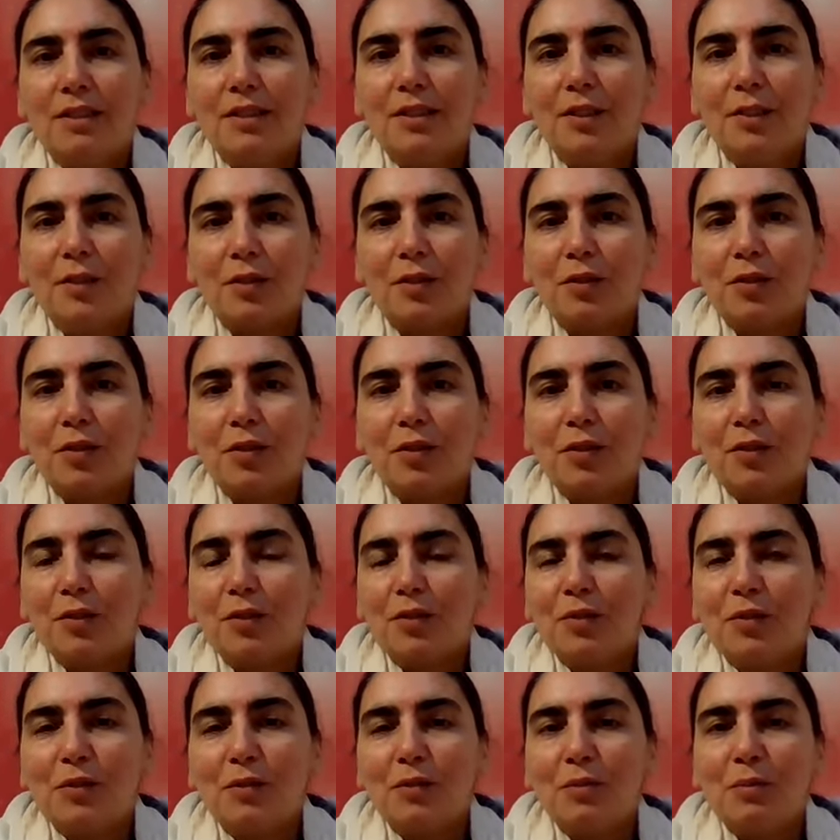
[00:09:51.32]
you know,
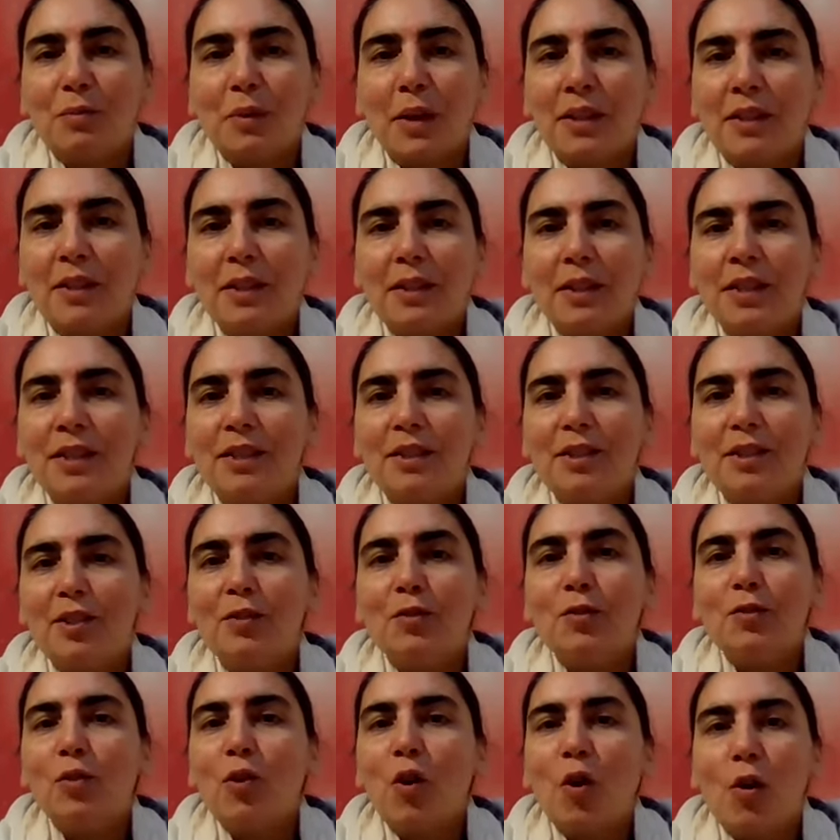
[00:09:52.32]
whether it's
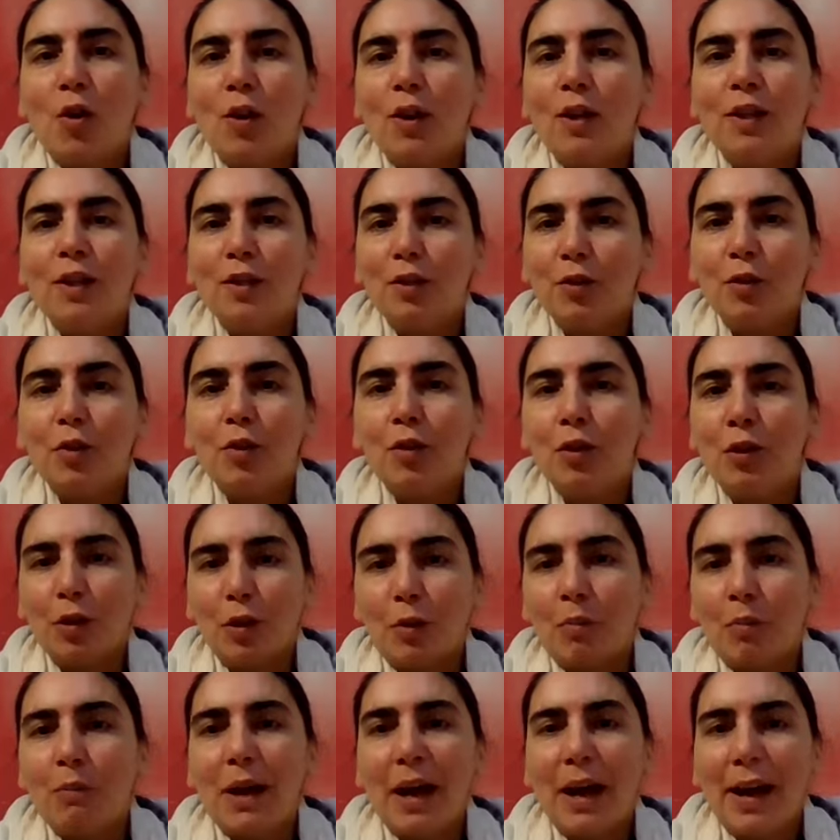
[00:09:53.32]
you call it good
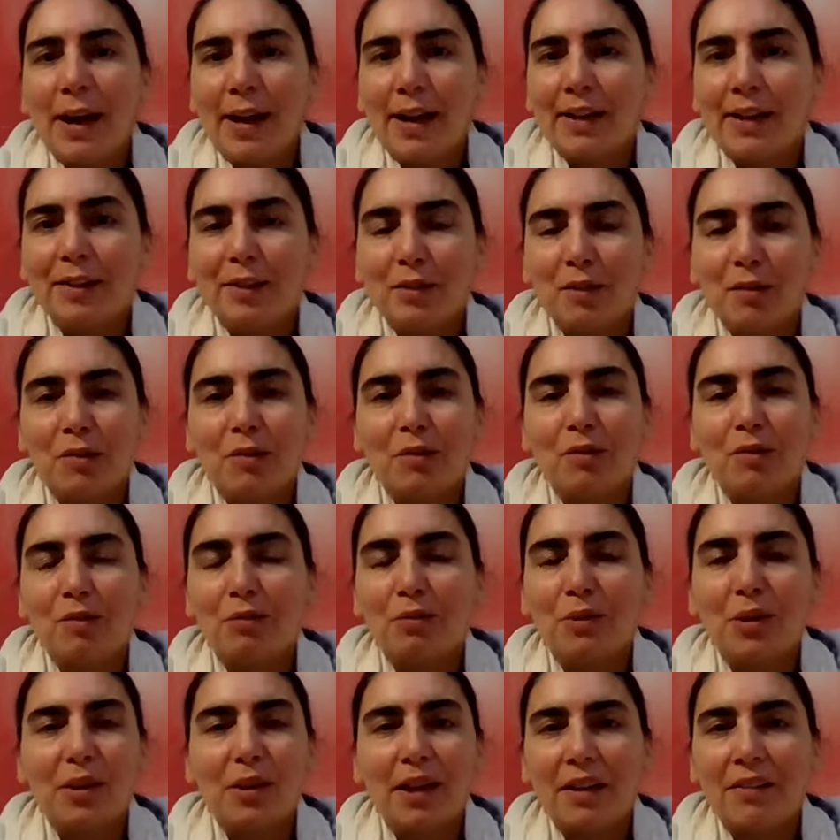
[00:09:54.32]
or bad or
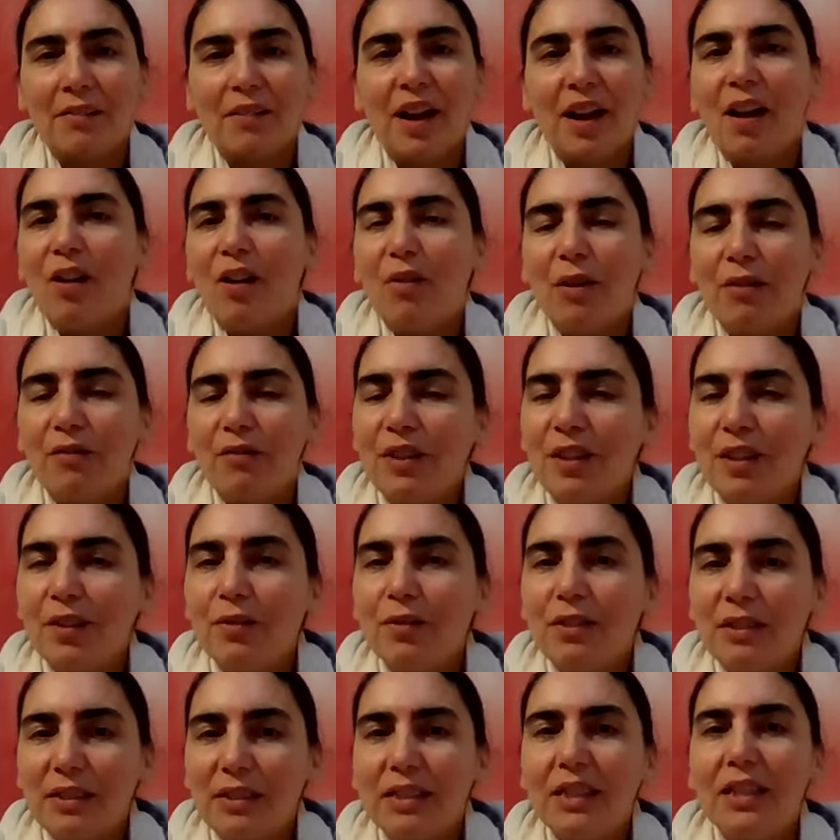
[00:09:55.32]
whatever, however
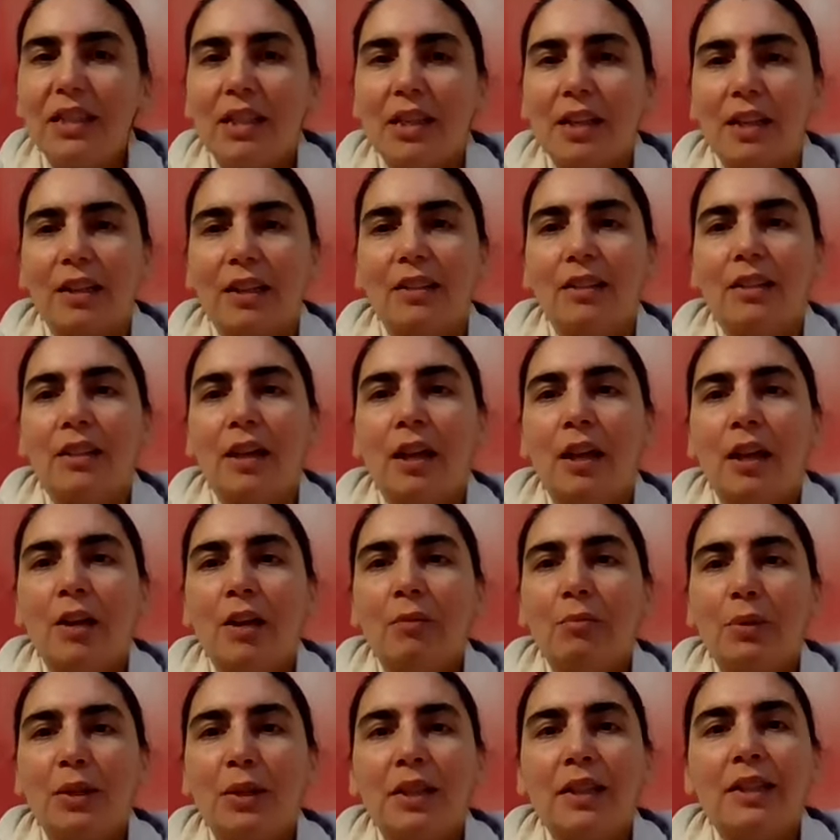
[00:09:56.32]
you see it,
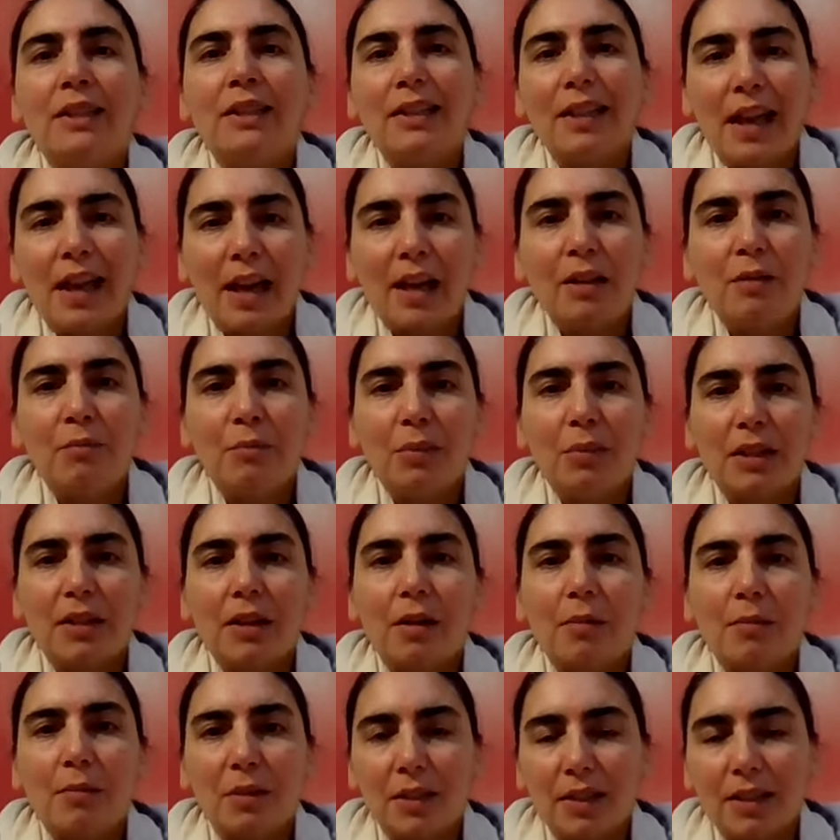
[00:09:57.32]
but it can
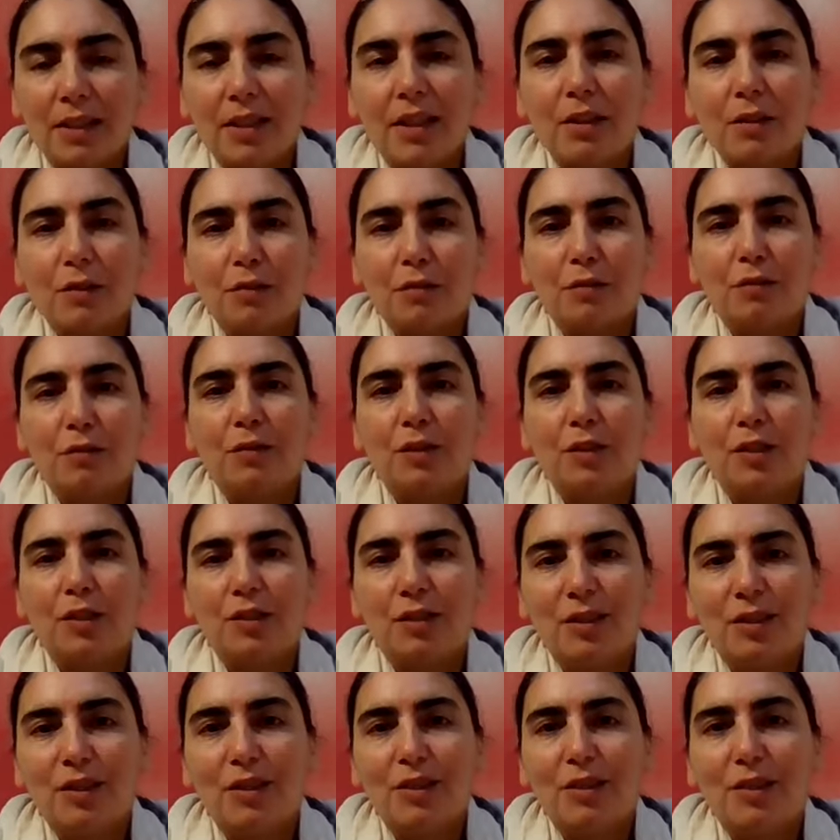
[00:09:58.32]
become a gift.
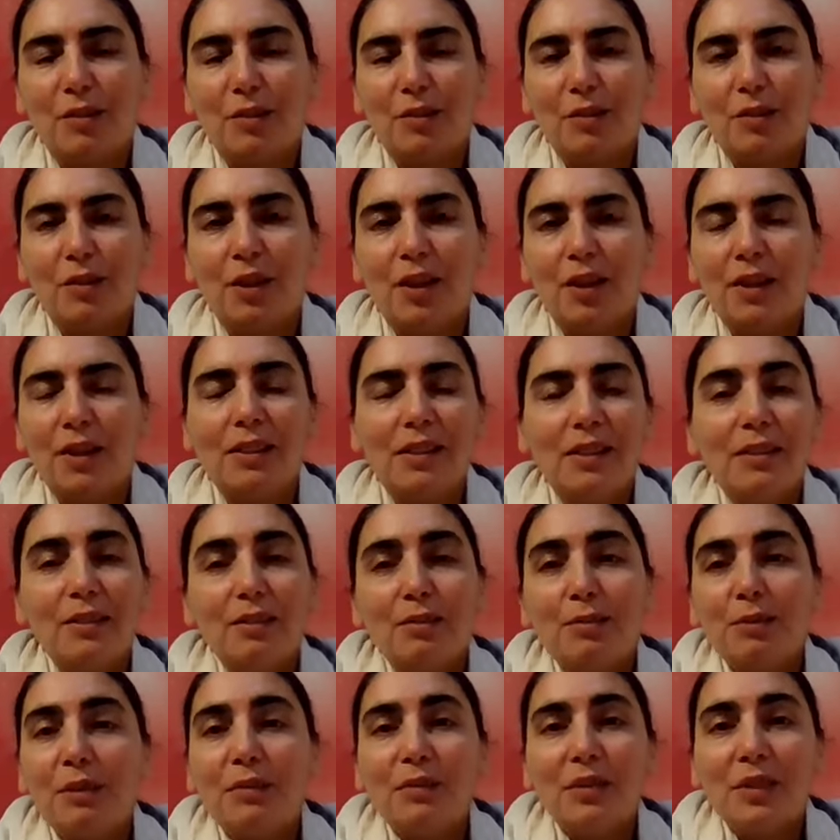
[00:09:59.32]
And
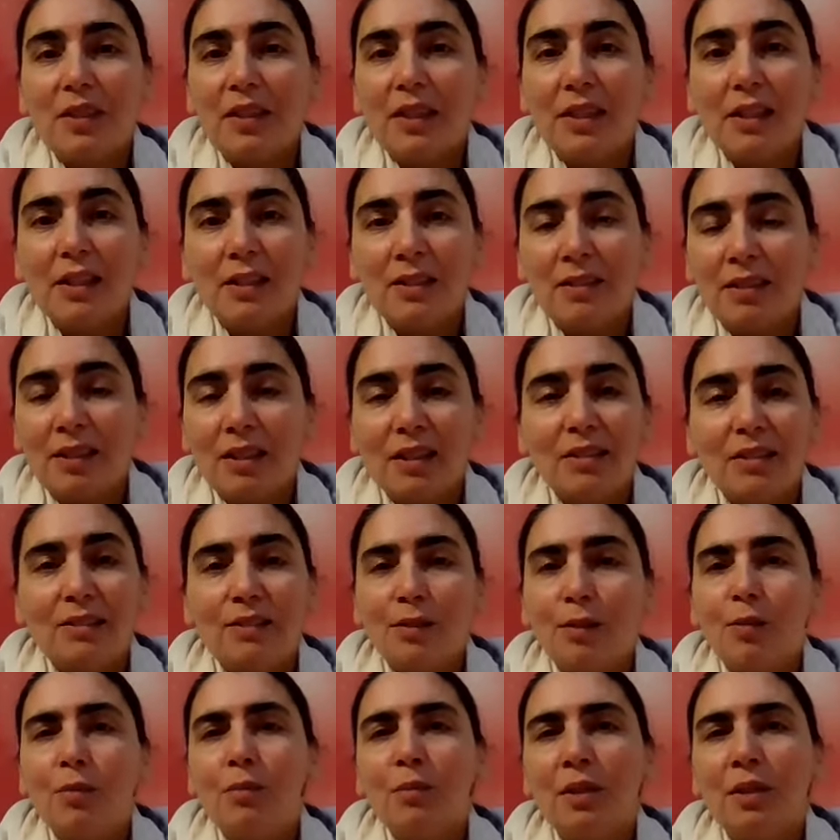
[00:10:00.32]
this, we've seen, there's
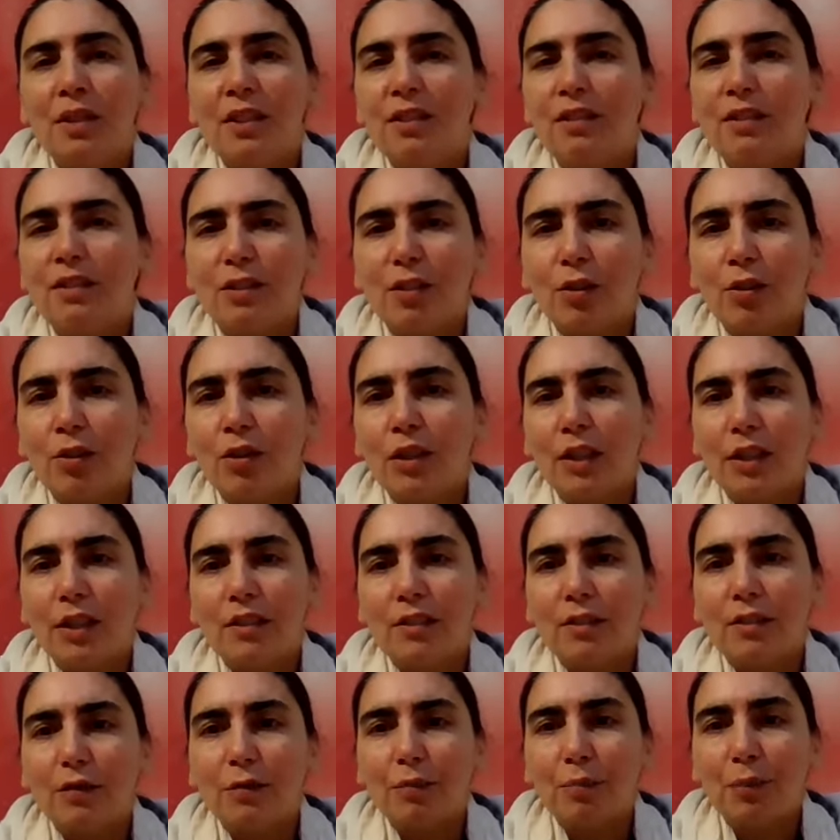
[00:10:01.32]
so many
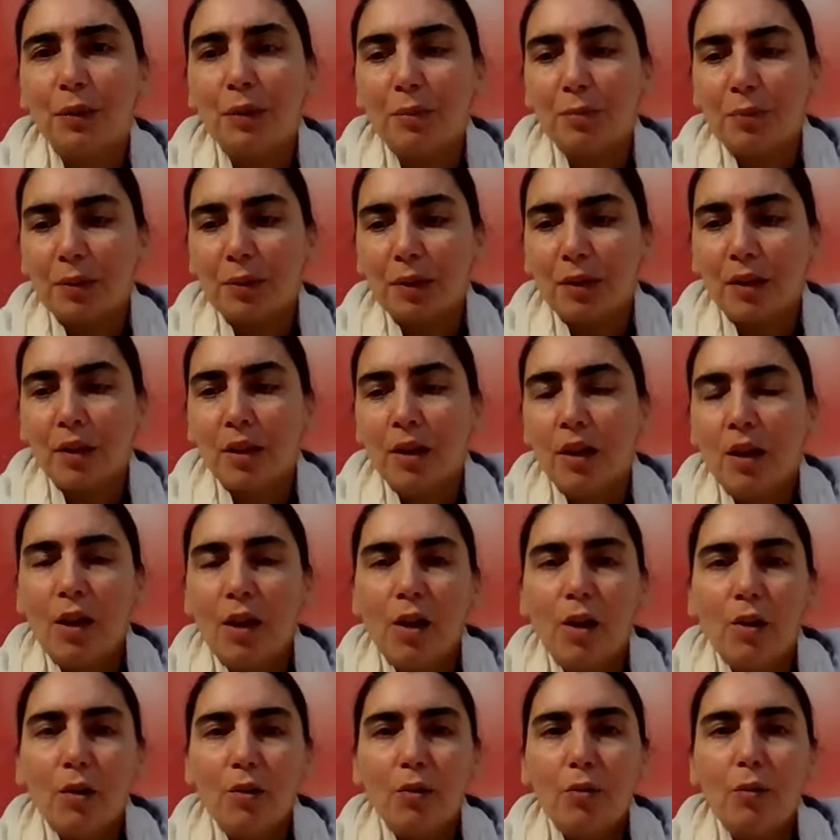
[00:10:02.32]
stories of people
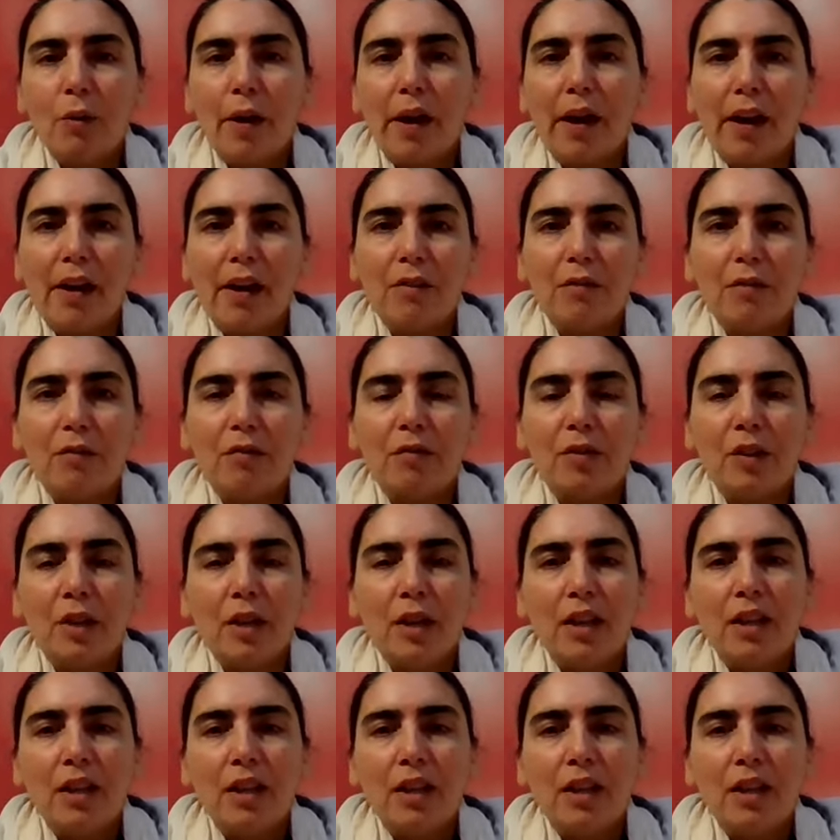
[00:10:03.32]
who have